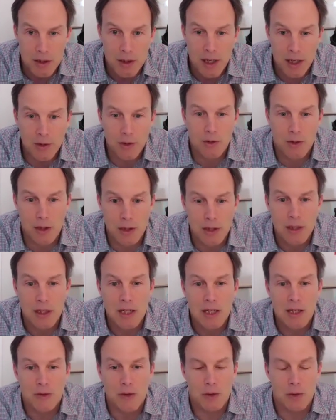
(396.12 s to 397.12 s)
Excellent.
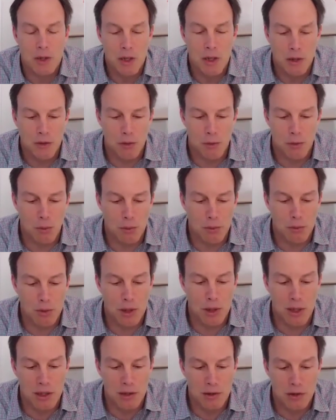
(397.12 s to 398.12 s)
And so
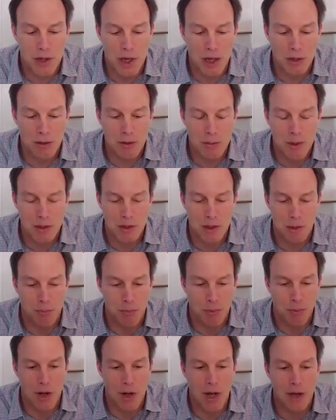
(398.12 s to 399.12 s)
talking about the
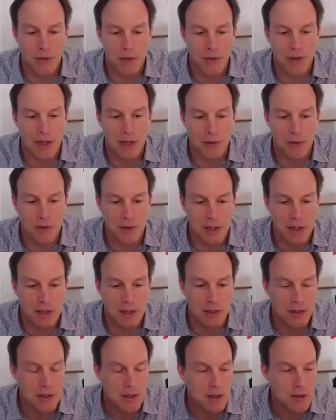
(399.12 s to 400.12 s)
process,
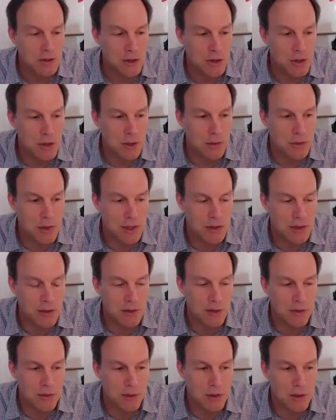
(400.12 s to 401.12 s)
and do you think
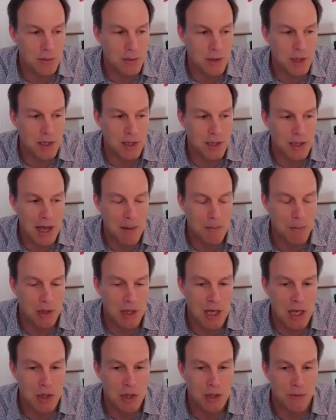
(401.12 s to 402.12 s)
there's going to be an
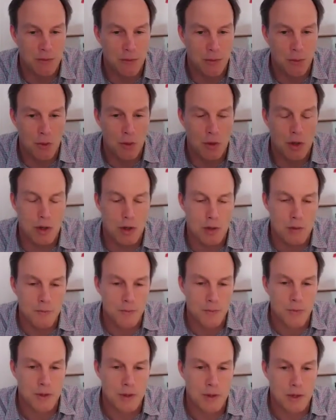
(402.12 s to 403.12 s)
application for
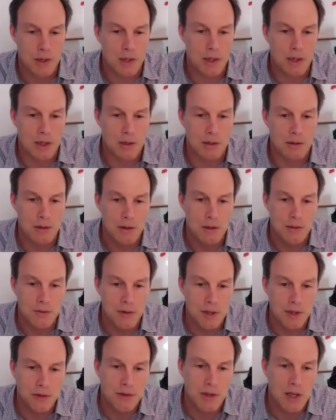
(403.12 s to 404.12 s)

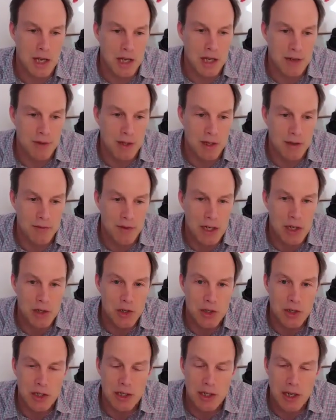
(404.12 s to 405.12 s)
this kind of
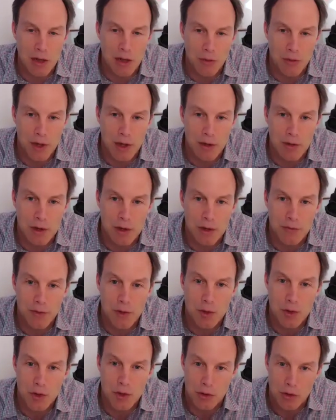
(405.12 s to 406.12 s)
innovation in healthcare in the
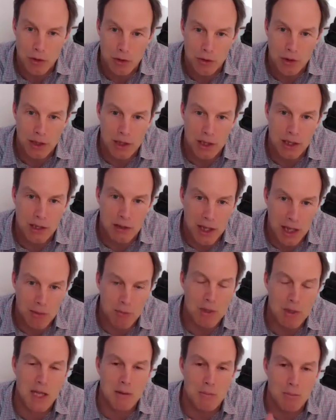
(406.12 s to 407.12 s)
future? Like, can
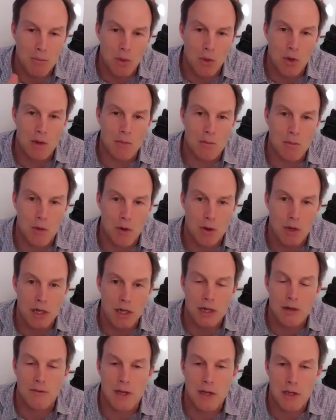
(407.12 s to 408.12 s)
we get more and more
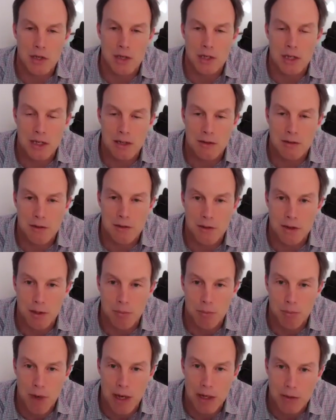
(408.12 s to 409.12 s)
innovation into the
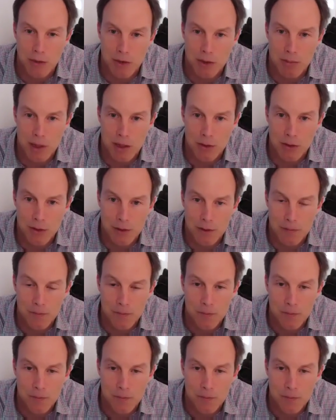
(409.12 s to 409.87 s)
practice of medicine?